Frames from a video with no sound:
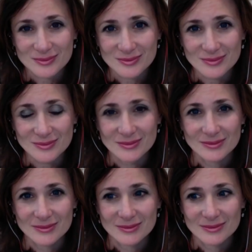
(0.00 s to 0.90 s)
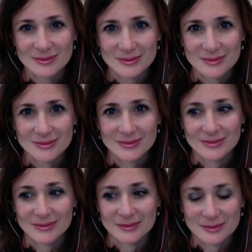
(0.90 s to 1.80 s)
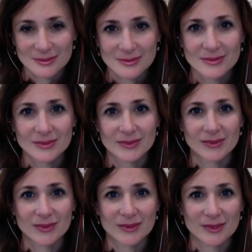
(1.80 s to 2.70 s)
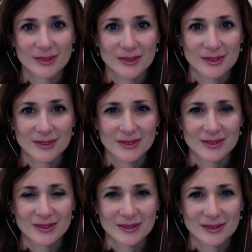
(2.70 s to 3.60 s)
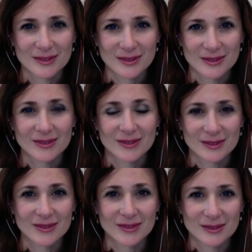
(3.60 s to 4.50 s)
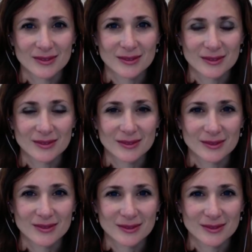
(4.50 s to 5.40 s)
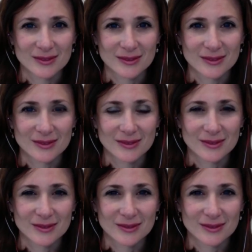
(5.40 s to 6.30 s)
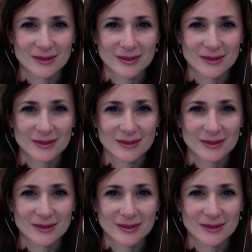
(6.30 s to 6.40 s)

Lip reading: The person shown says nothing.